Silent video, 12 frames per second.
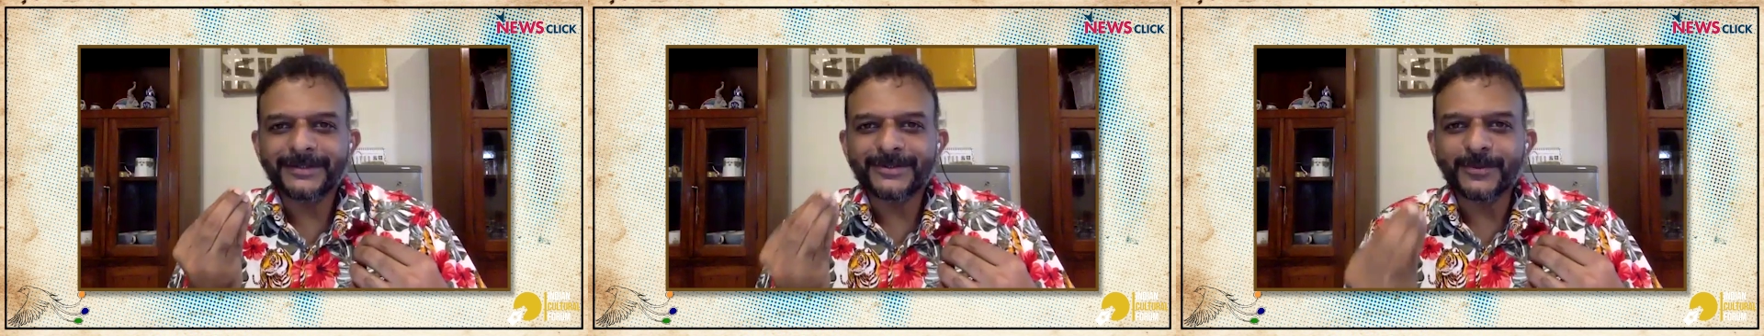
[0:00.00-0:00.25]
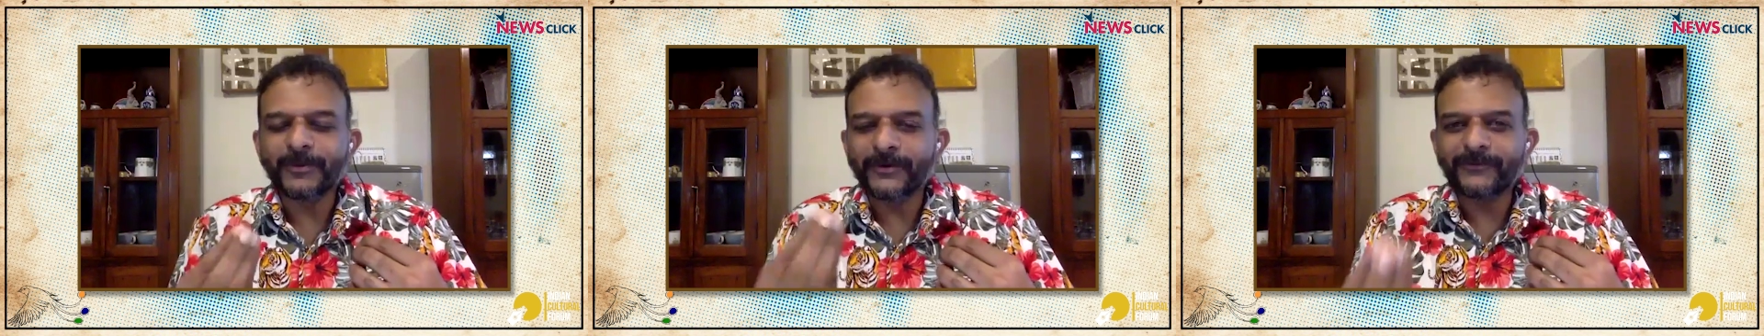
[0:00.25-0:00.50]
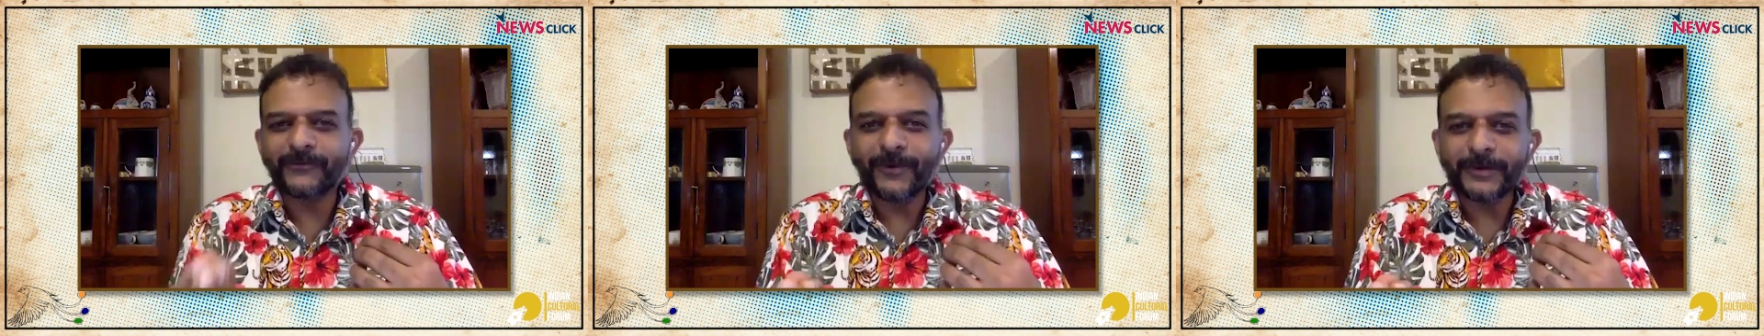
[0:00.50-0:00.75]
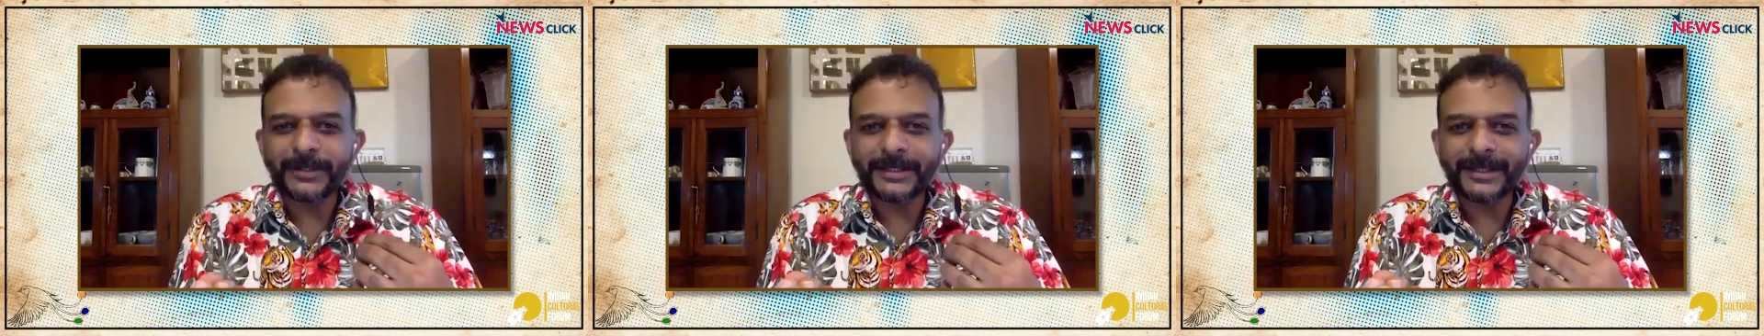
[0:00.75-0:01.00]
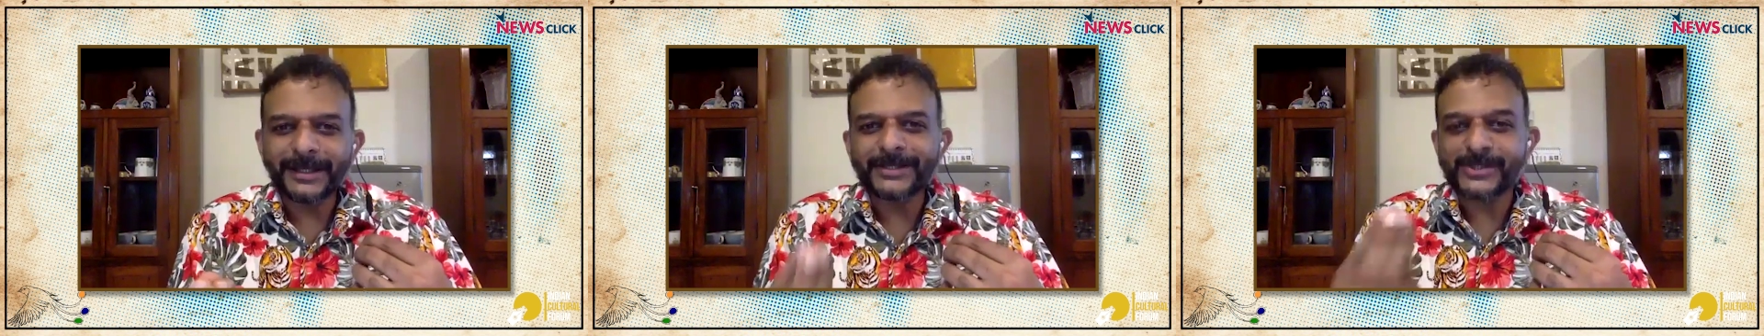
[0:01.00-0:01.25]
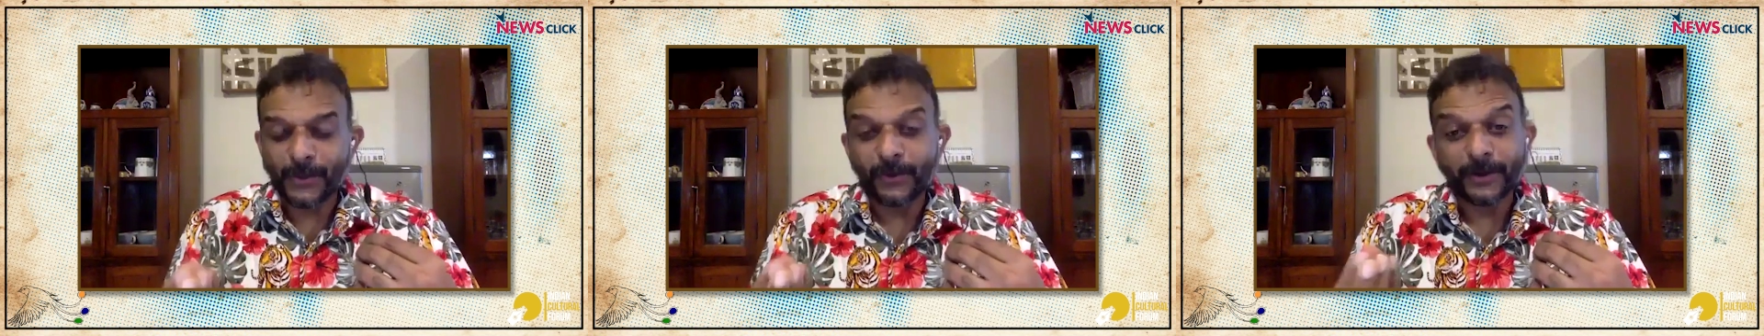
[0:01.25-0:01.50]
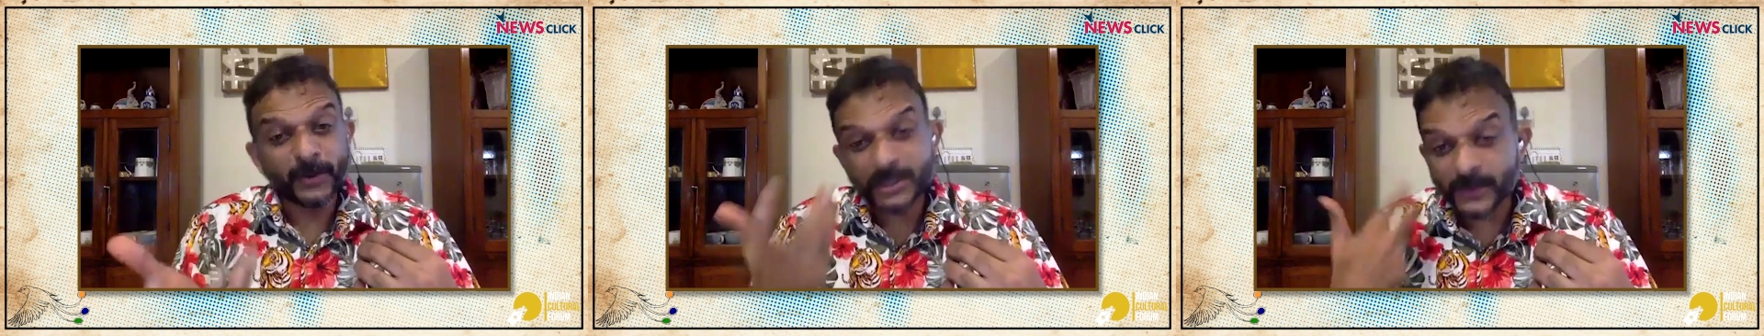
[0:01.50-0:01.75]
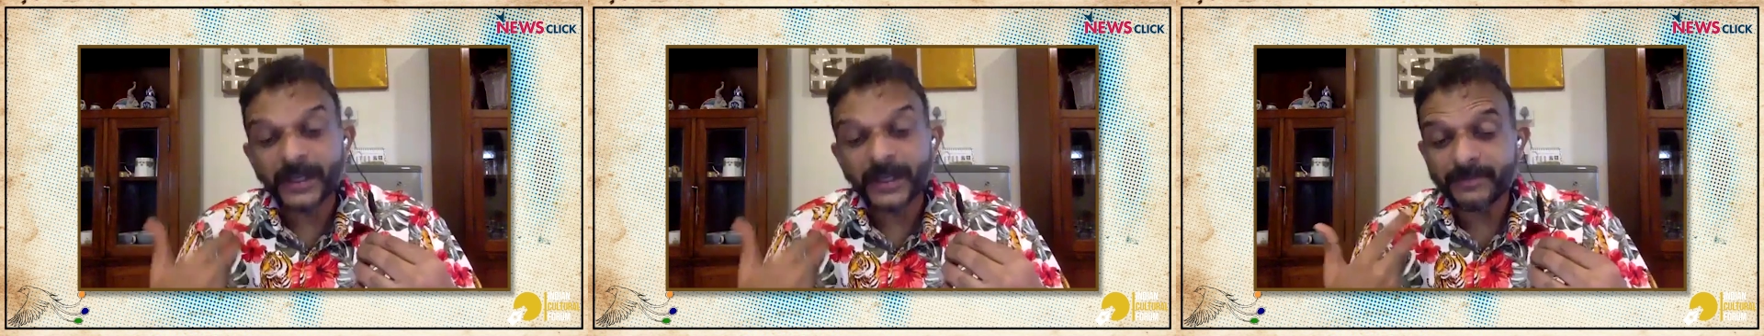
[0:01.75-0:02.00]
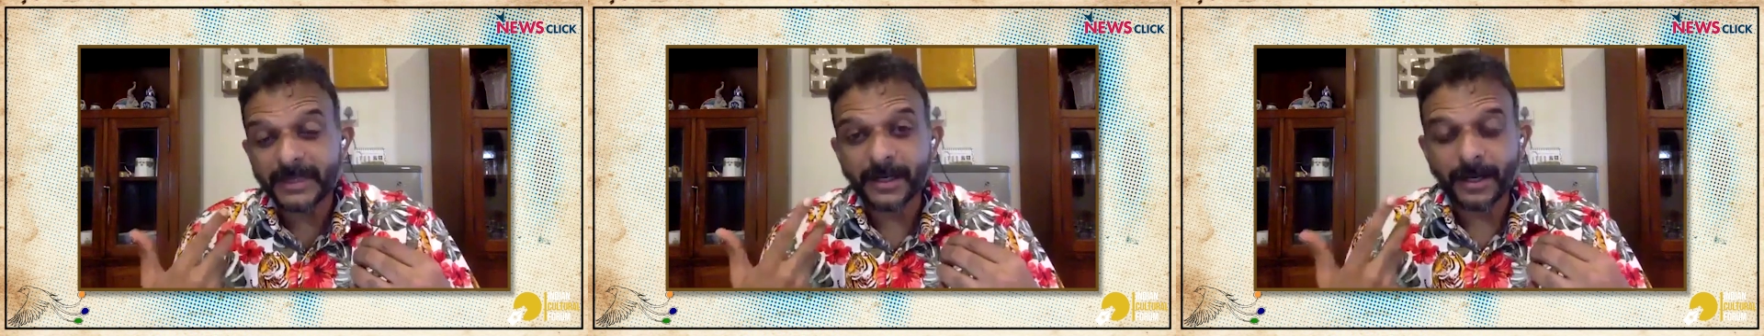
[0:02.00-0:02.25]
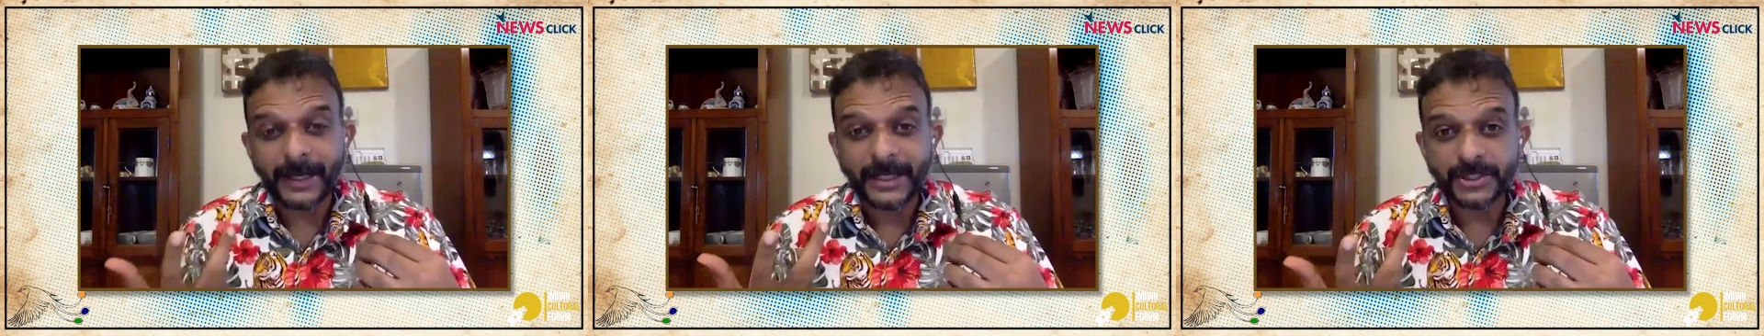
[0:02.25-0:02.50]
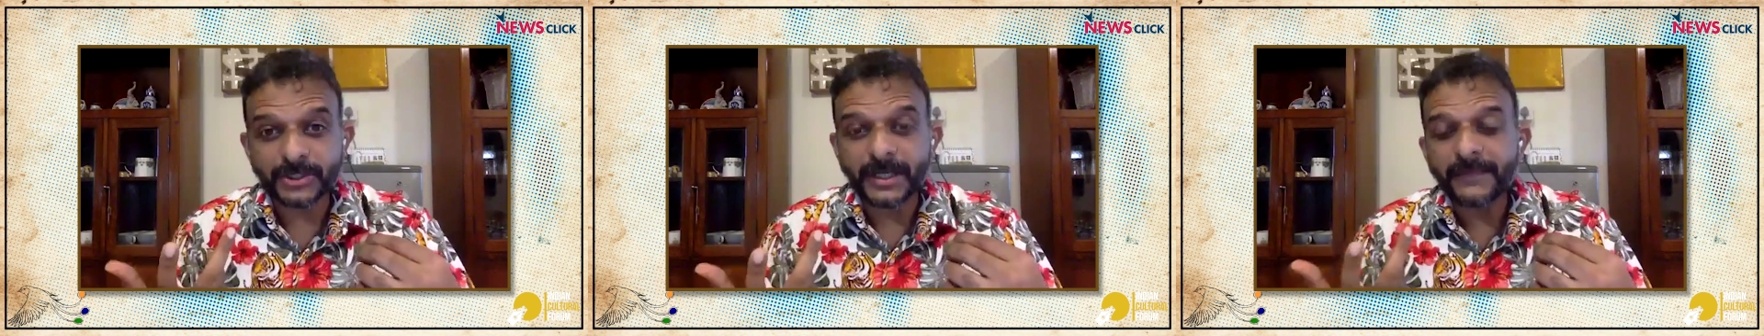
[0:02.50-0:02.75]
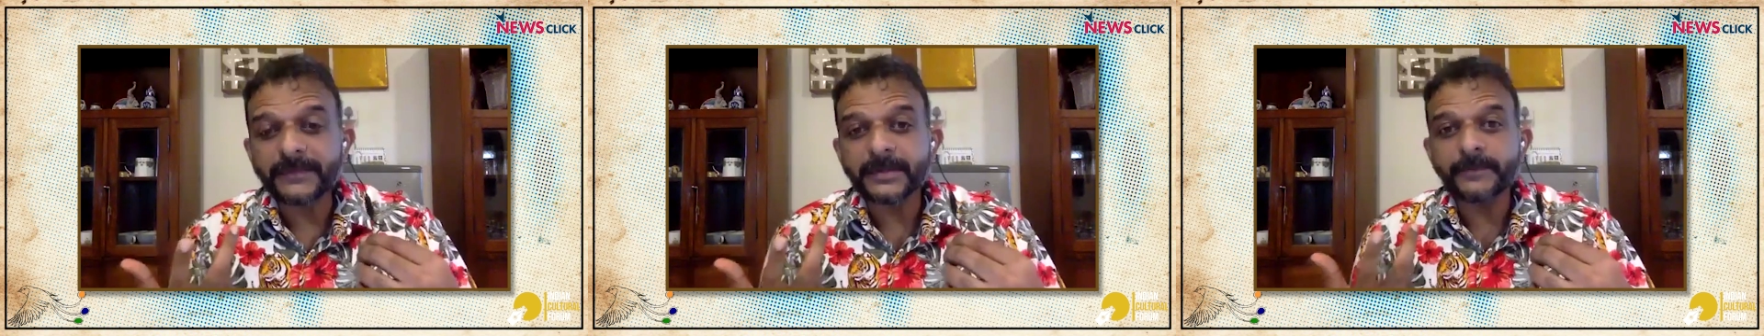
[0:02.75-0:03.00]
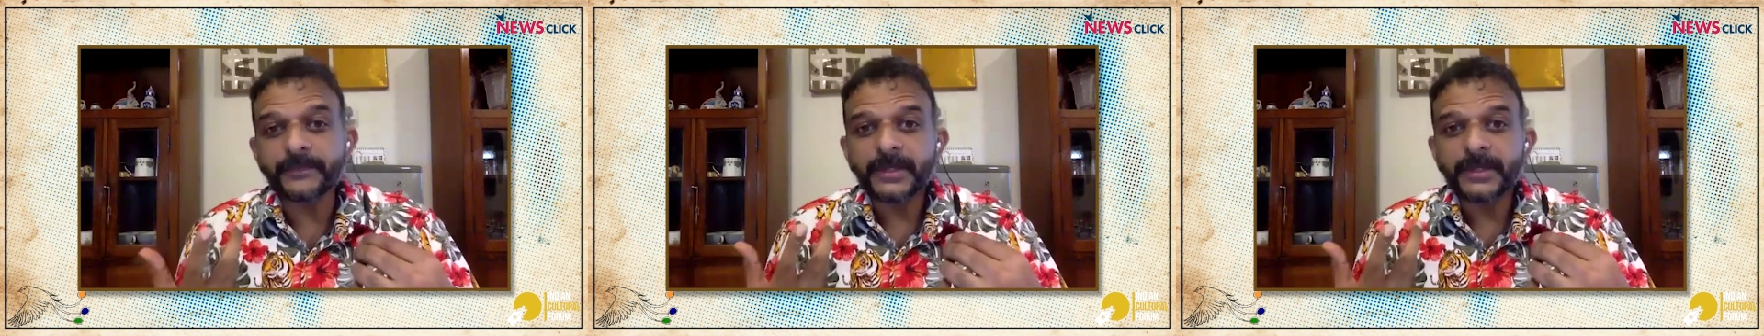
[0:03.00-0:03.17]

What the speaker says: to put forward in a song, which we have made our national anthem.